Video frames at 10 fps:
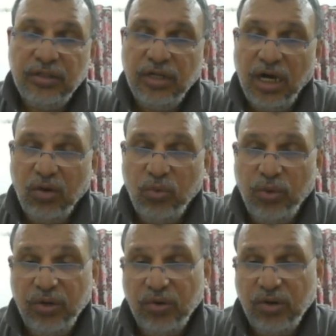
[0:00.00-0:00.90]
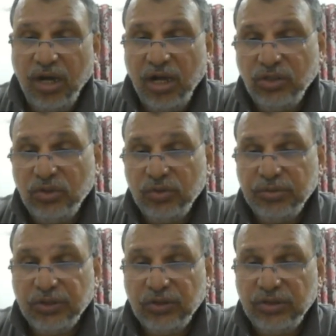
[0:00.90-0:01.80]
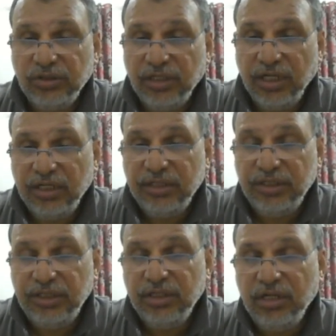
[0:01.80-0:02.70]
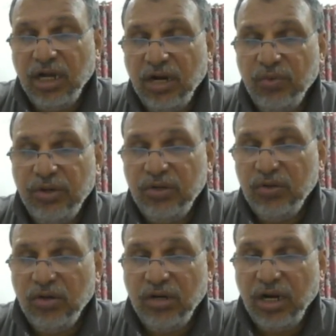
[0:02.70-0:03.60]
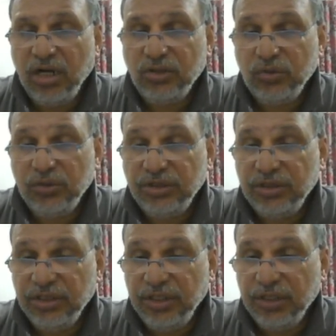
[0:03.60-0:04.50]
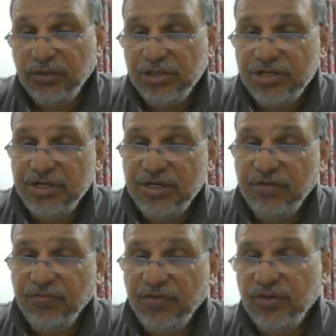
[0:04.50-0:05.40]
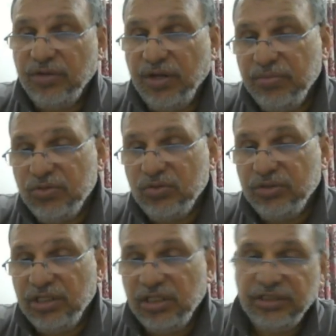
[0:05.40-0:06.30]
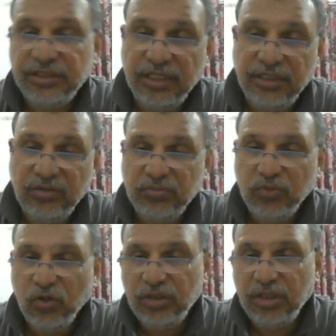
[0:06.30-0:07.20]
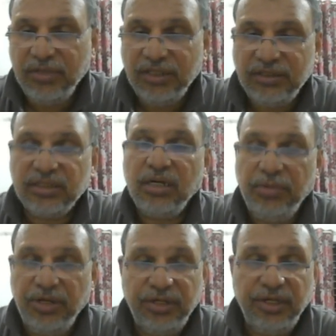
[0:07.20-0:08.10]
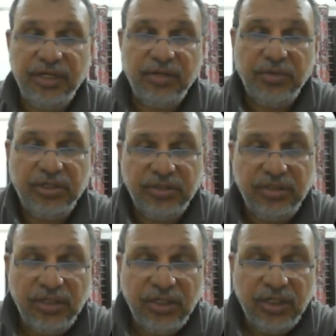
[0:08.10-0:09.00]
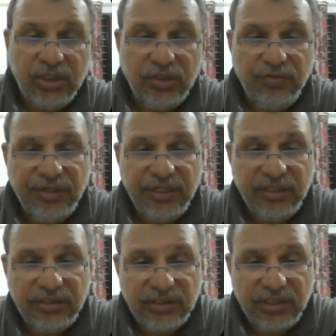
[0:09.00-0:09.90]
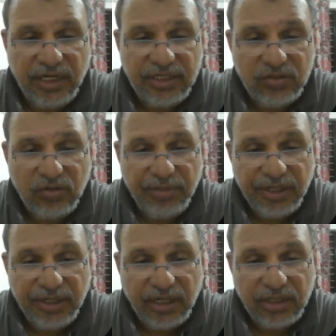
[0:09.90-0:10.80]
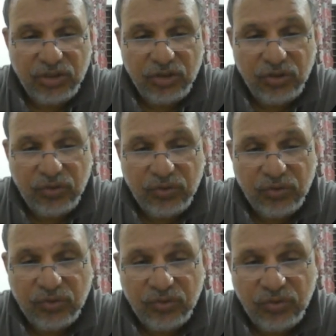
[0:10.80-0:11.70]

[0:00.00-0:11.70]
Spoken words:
R1 or R2, because neither R1 nor R2 is in the equation, and M1 and M2 tells that both the masses come in the equation. So we can just write omega 2.